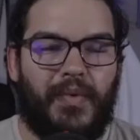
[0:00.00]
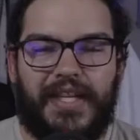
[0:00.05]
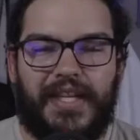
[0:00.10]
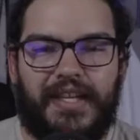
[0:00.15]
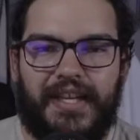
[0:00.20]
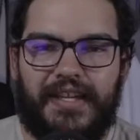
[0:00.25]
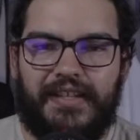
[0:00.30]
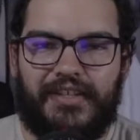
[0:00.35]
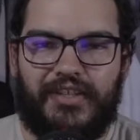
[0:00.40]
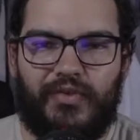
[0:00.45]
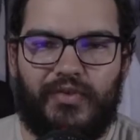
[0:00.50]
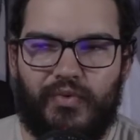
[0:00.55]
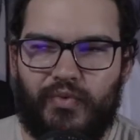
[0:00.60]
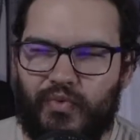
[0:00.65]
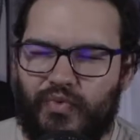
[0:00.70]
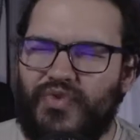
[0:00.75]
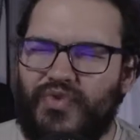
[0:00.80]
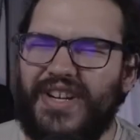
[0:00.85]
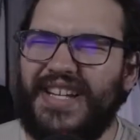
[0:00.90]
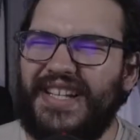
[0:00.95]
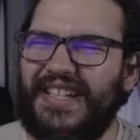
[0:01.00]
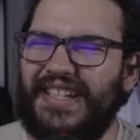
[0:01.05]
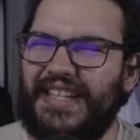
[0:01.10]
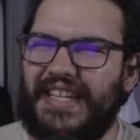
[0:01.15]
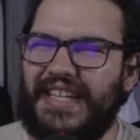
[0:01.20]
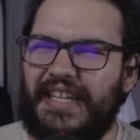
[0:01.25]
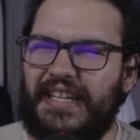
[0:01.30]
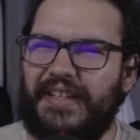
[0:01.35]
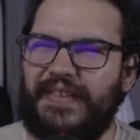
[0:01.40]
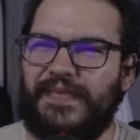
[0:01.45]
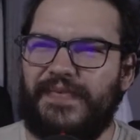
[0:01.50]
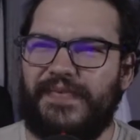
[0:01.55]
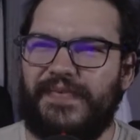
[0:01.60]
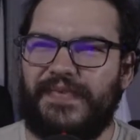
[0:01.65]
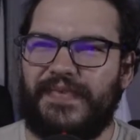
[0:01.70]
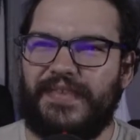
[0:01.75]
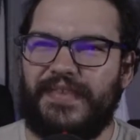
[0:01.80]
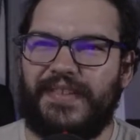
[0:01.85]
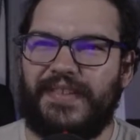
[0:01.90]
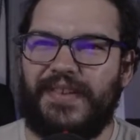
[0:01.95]
need to really
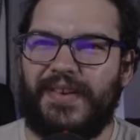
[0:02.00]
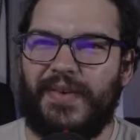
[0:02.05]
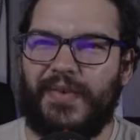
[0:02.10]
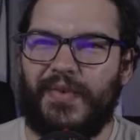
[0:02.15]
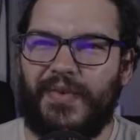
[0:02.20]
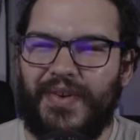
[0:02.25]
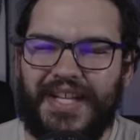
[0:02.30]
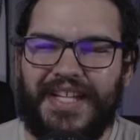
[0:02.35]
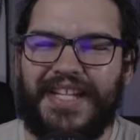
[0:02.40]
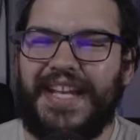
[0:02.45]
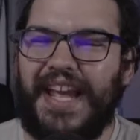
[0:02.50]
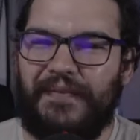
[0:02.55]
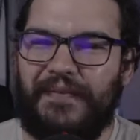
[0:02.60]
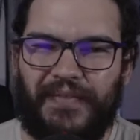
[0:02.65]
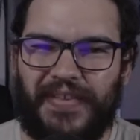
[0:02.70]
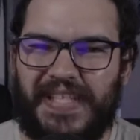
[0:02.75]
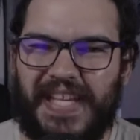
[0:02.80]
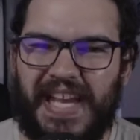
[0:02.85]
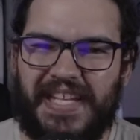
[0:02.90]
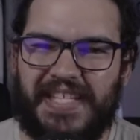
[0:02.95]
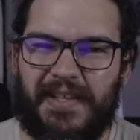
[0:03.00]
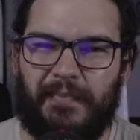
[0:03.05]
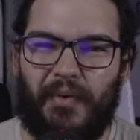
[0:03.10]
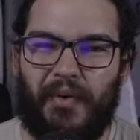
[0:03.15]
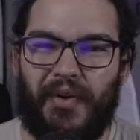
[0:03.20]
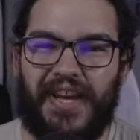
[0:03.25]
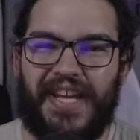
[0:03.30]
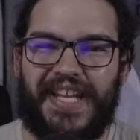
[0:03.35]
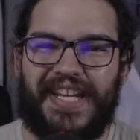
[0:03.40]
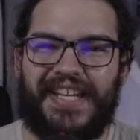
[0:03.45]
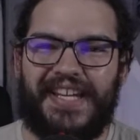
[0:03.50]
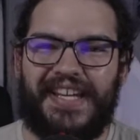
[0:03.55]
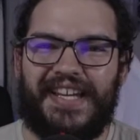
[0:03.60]
emphasize the point